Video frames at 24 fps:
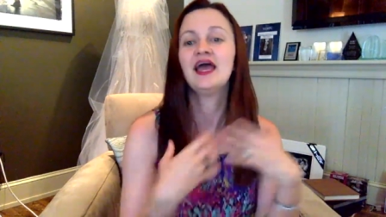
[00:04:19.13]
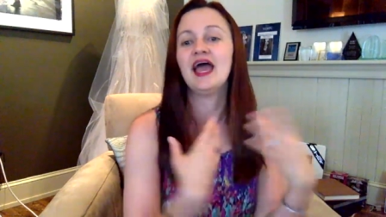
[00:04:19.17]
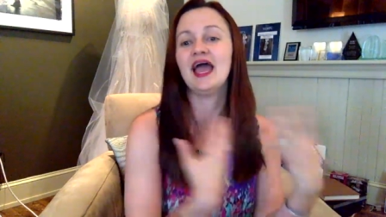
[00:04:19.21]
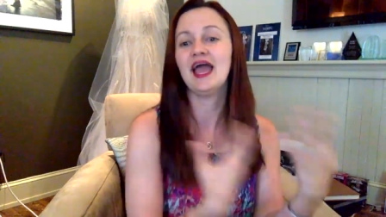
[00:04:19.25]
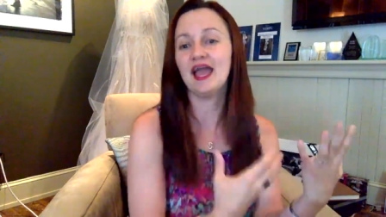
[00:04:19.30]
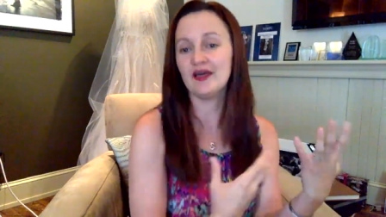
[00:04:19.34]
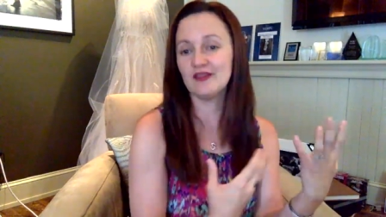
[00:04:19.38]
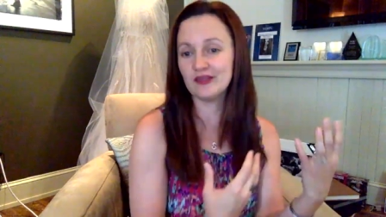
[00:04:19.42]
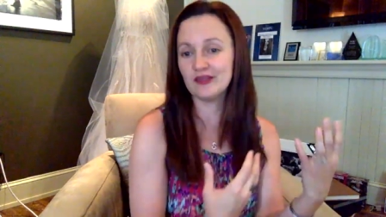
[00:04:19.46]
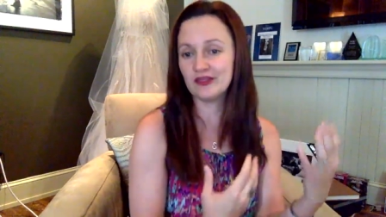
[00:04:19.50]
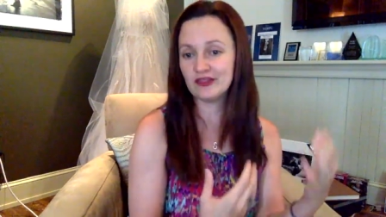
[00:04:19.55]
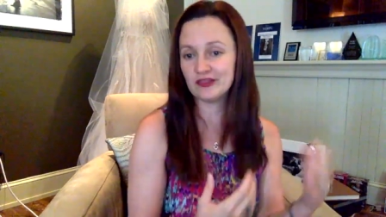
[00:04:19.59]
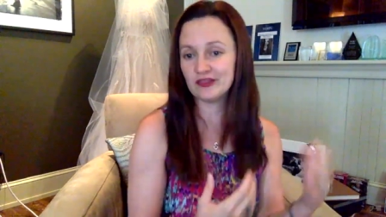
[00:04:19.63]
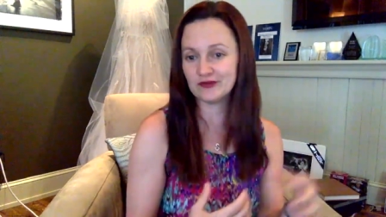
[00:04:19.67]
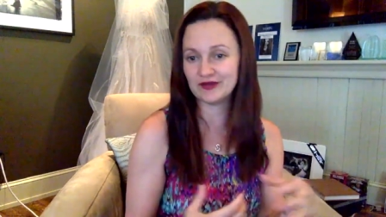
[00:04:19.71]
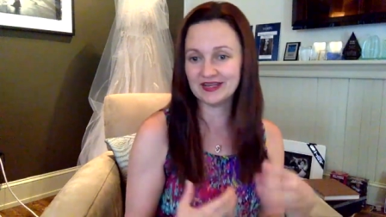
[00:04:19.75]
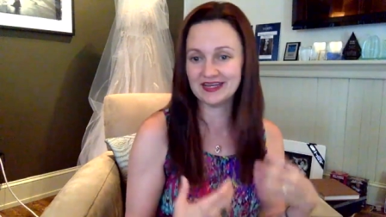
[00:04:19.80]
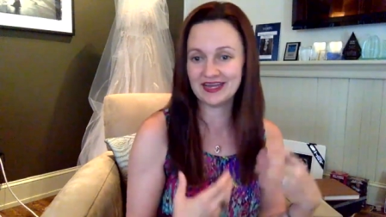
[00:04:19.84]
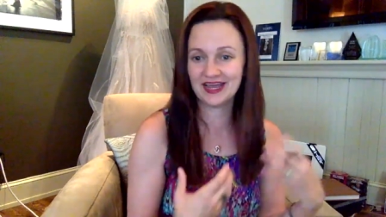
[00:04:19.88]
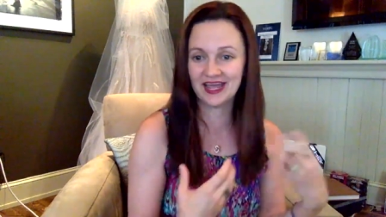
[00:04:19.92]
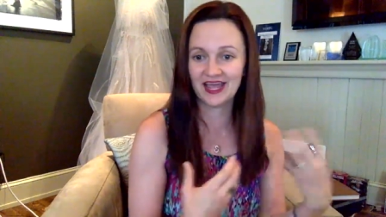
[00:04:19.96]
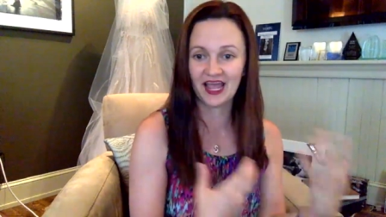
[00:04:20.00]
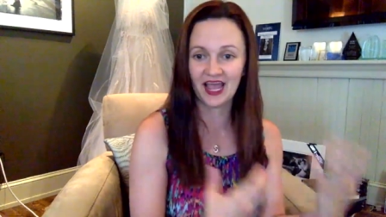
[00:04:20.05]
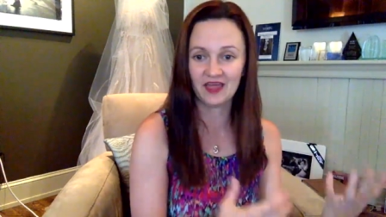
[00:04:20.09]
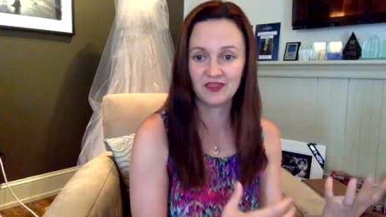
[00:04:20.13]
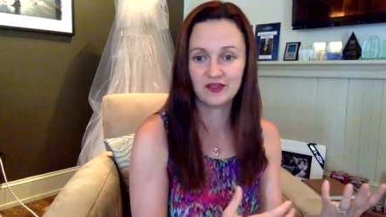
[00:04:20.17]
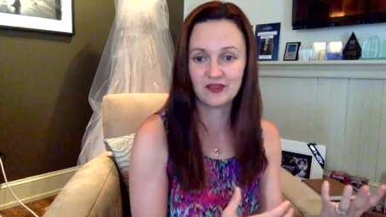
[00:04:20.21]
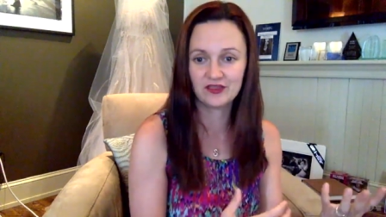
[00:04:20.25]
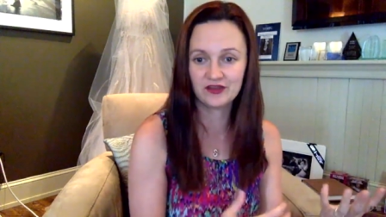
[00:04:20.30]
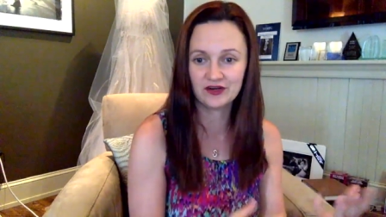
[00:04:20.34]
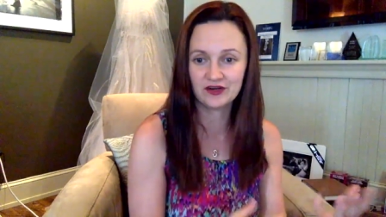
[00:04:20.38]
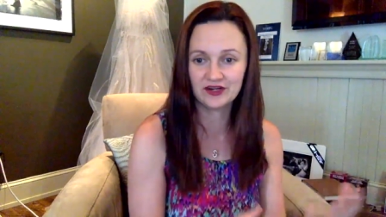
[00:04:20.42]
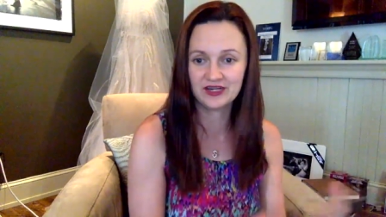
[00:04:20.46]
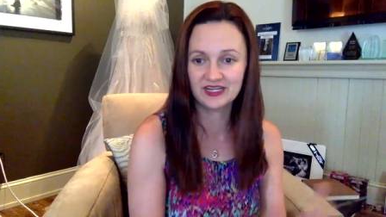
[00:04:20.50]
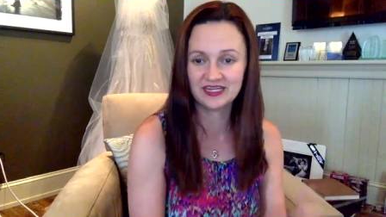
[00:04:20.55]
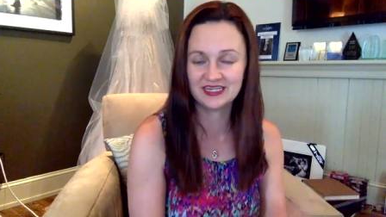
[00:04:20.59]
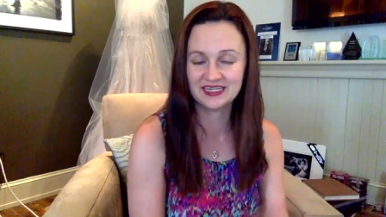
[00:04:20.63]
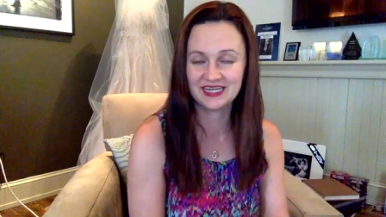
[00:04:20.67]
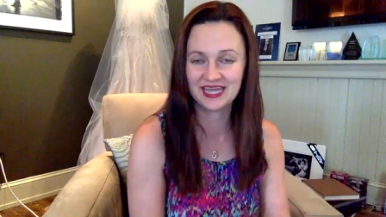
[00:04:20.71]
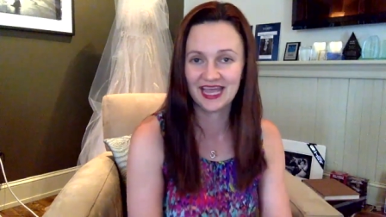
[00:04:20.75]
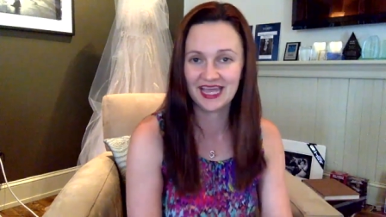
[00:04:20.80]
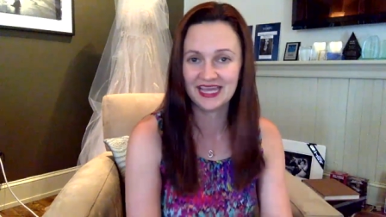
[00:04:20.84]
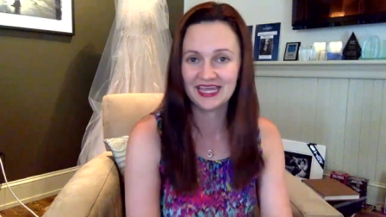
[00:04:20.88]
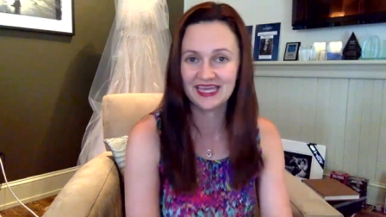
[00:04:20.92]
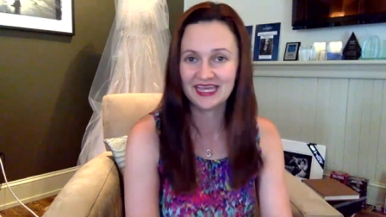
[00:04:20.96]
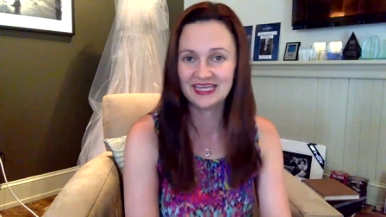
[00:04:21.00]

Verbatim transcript: and the three-day and the thirty-day,